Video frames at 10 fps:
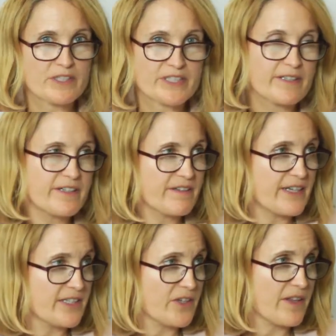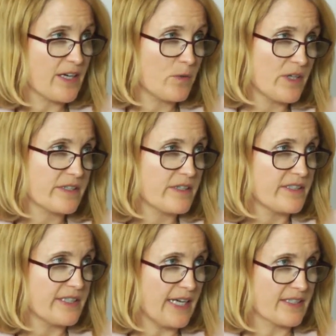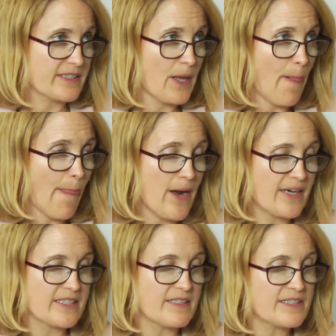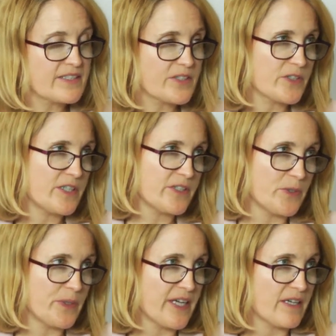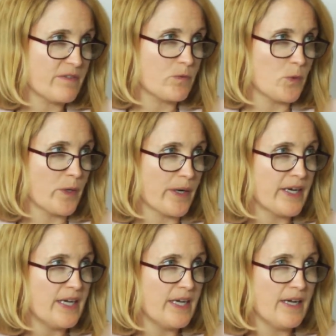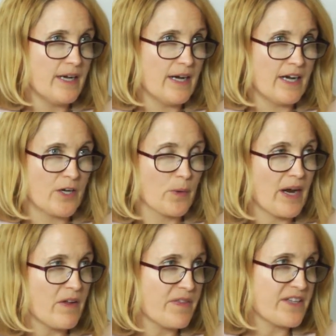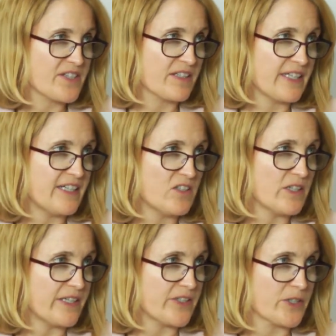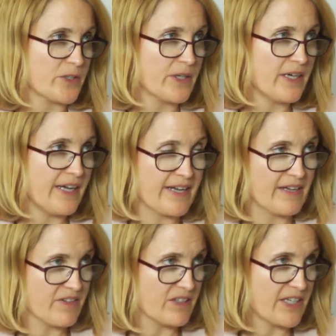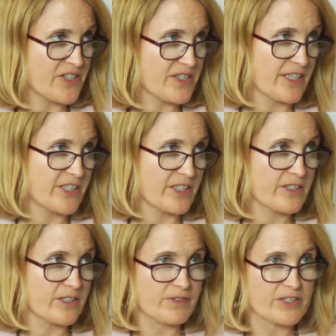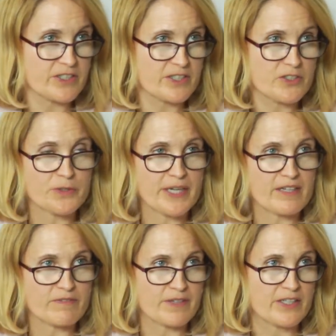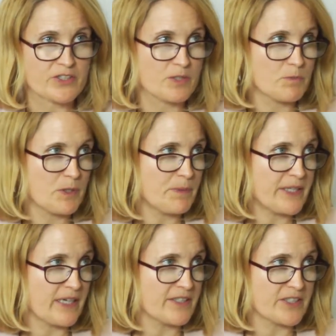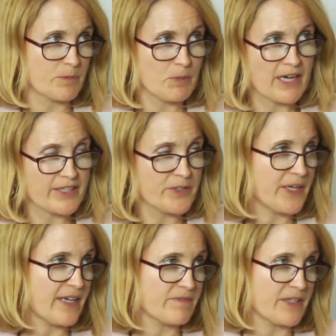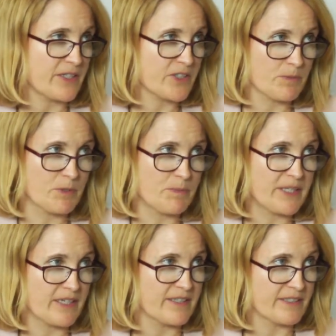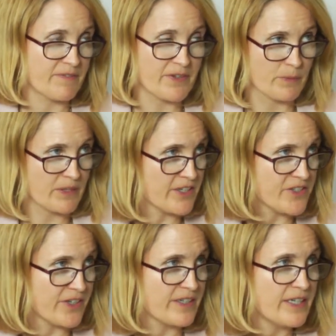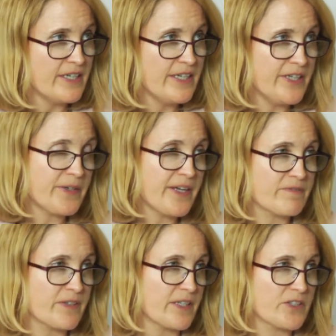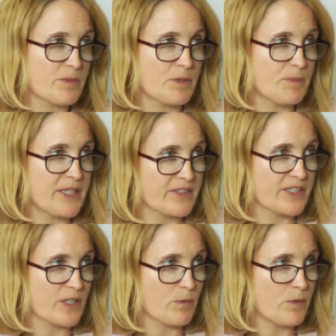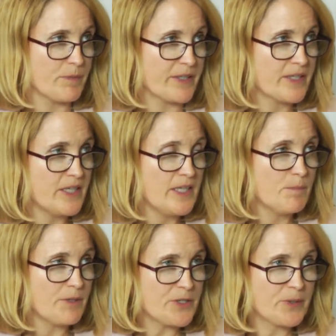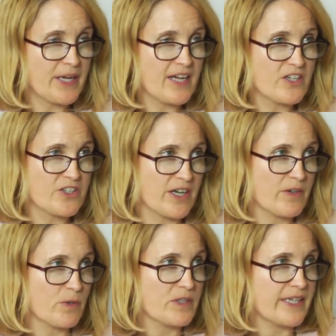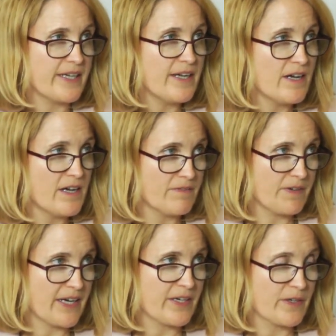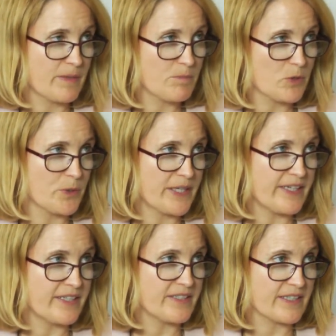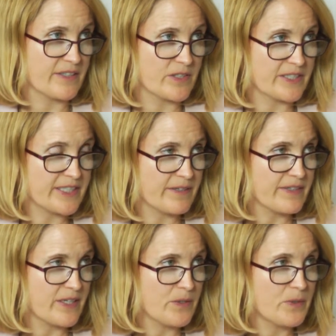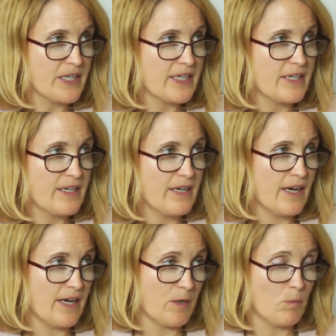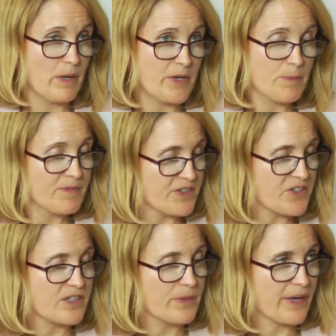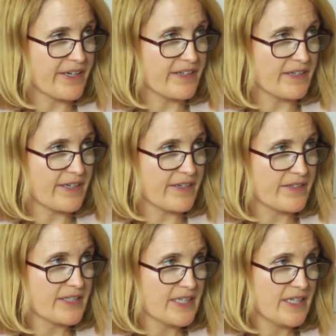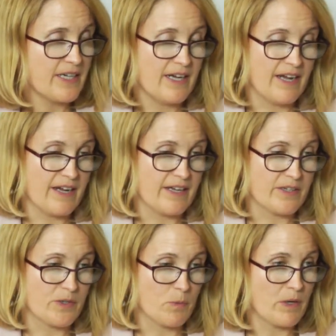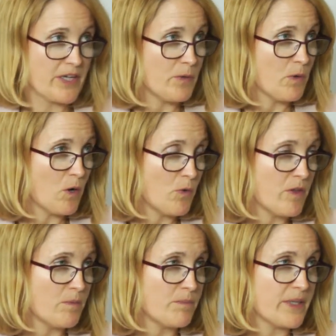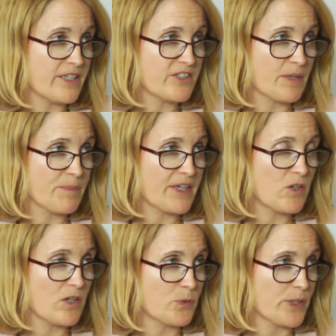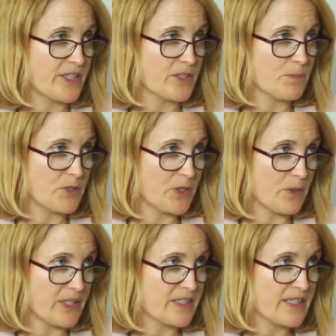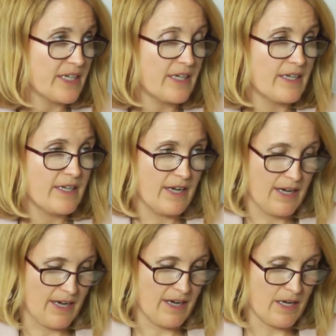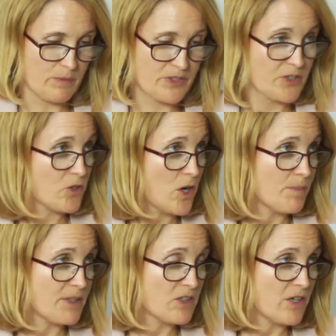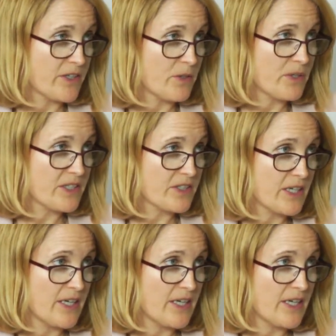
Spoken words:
Ontario, the answer to that question is yes, as long as you're not doing it for a ground that's illegal under any of the legislation. So for instance, you can't fire someone because they're black, you can't fire someone because of their religion, you can't fire someone because they're a woman. But you can generally fire employees in Ontario when you're provincially regulated. And what you owe them is something called reasonable notice, which is common law notice.